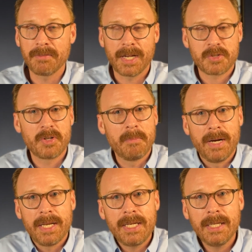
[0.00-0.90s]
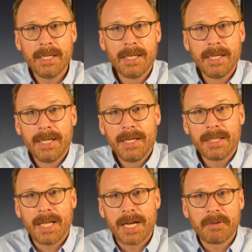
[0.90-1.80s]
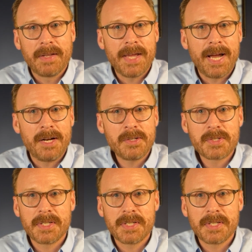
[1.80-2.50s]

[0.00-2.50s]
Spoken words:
extra money lying around the house.